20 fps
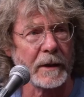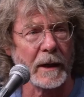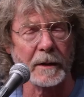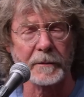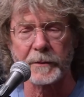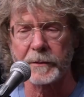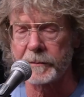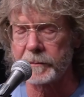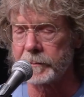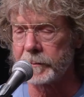I
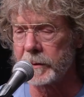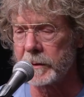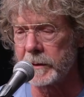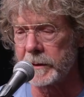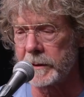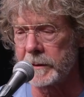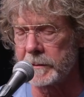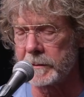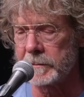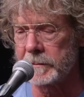was
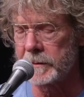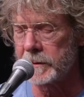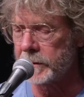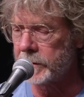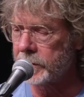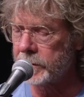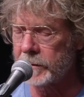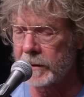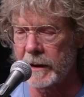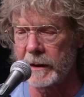really
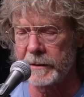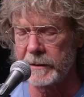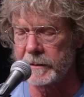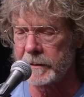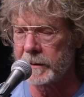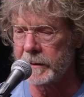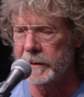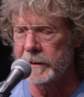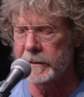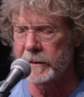just trying to
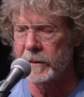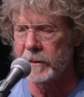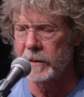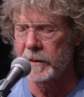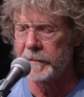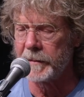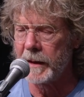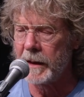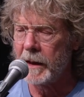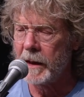get
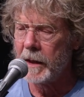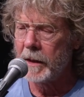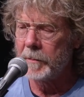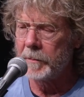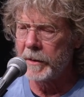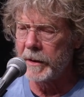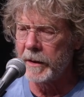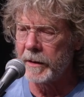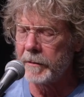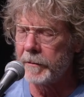going.
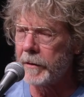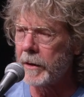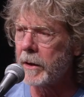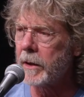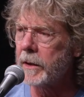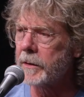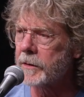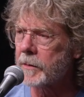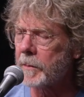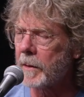But a
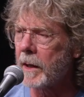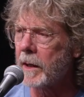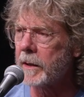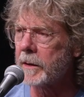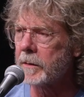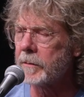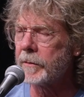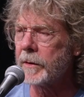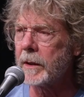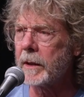very
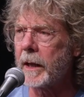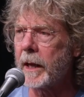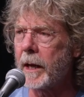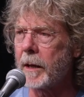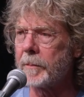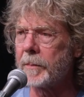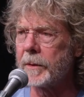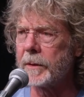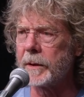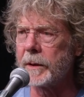inspiring event
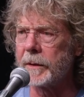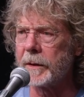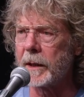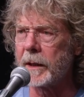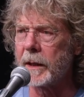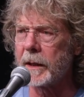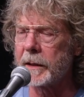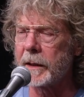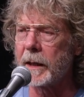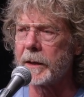happened in
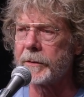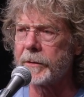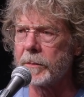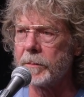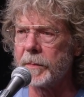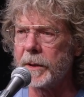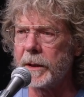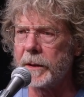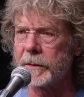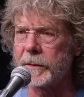that I got to
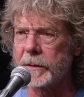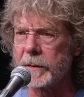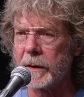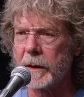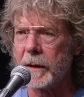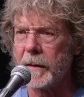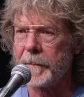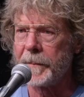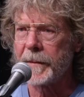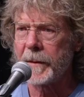meet
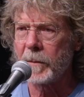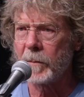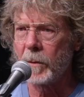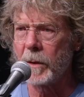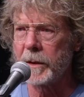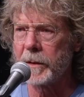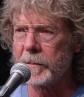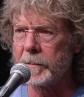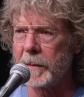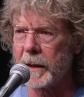
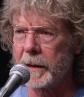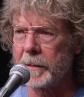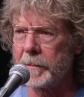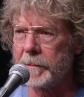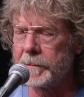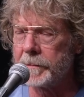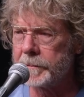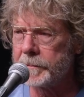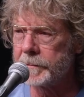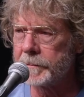one of my
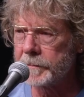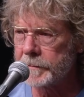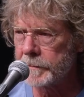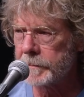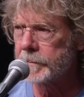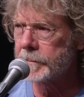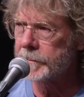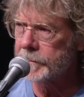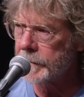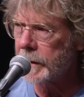
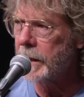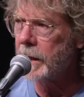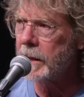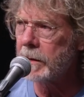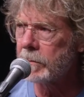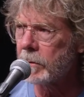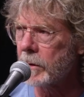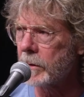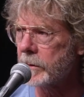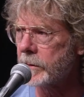
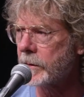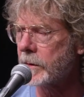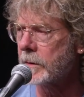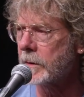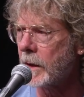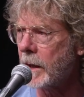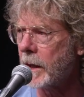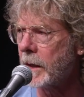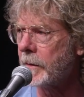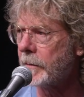heroes in
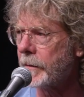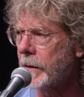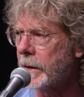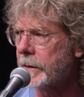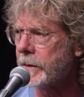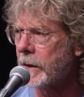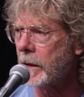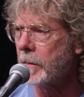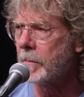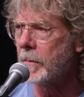life
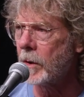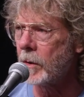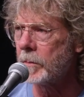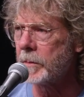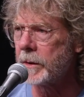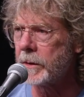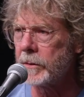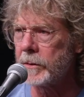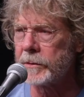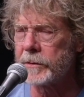at that
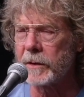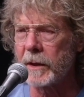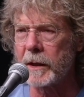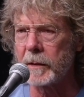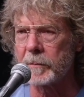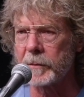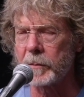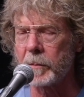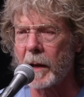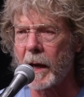moment, whose
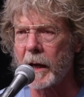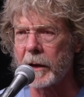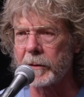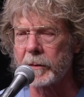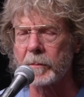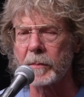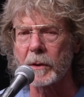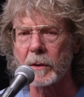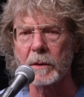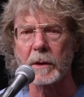name was
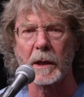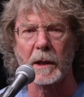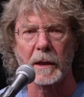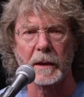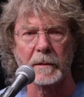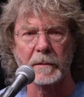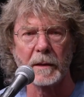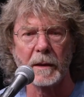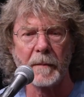Byron Berline.